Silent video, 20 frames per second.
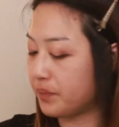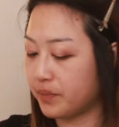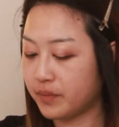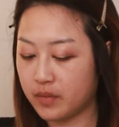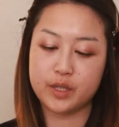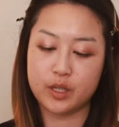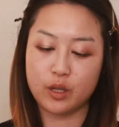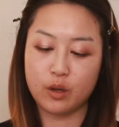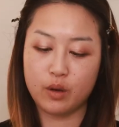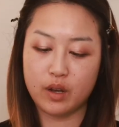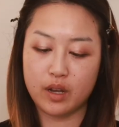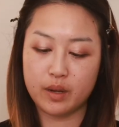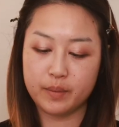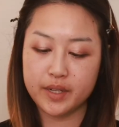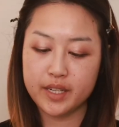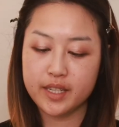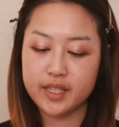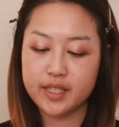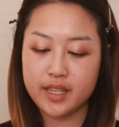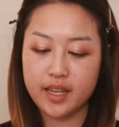So I'm
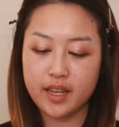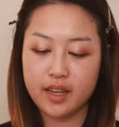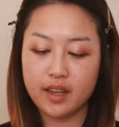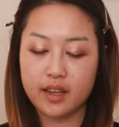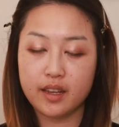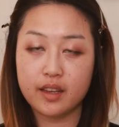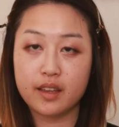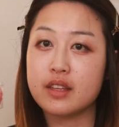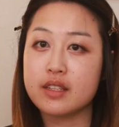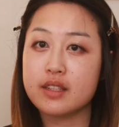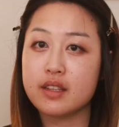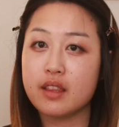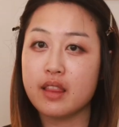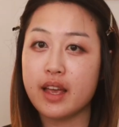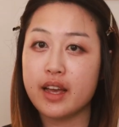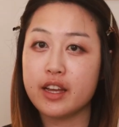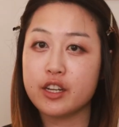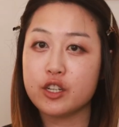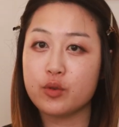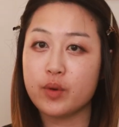gonna take this
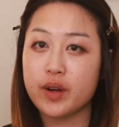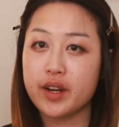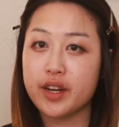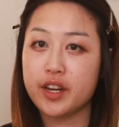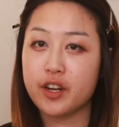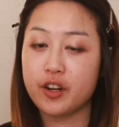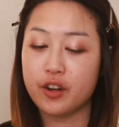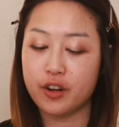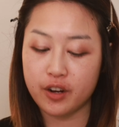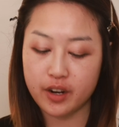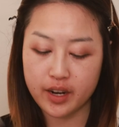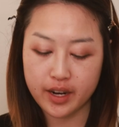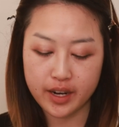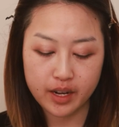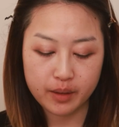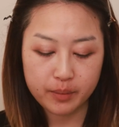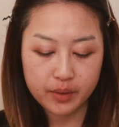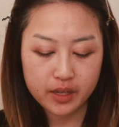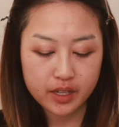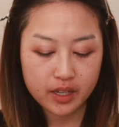lash right here
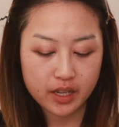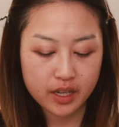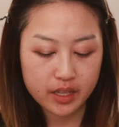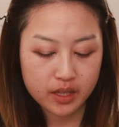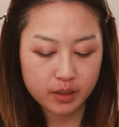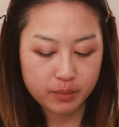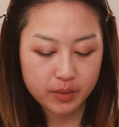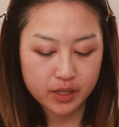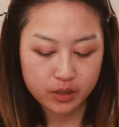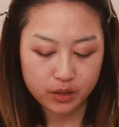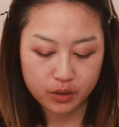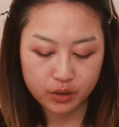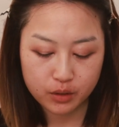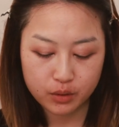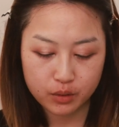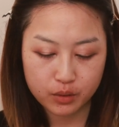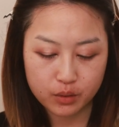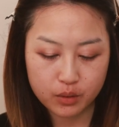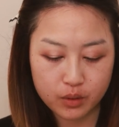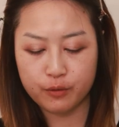and I'm gonna cut them
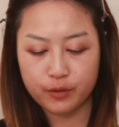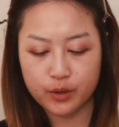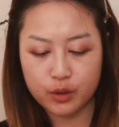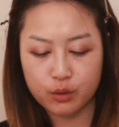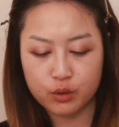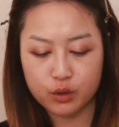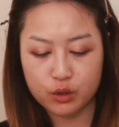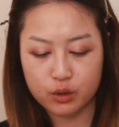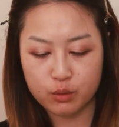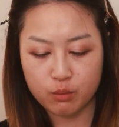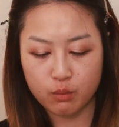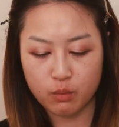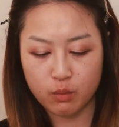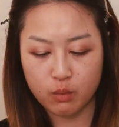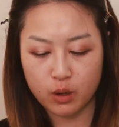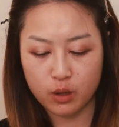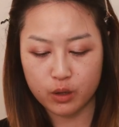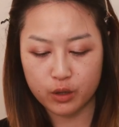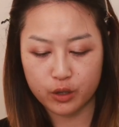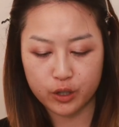into a few
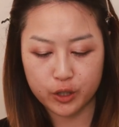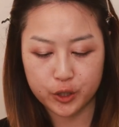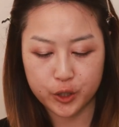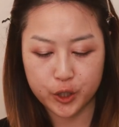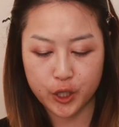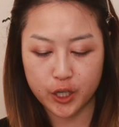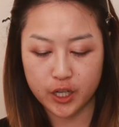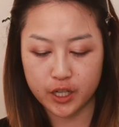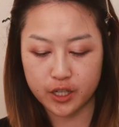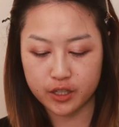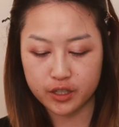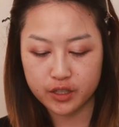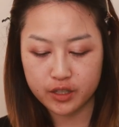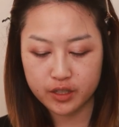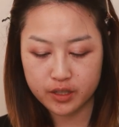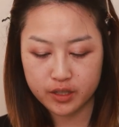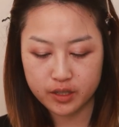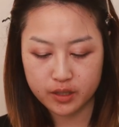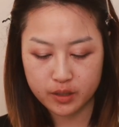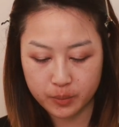smaller
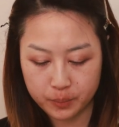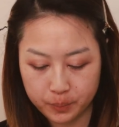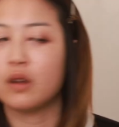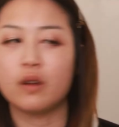chunks.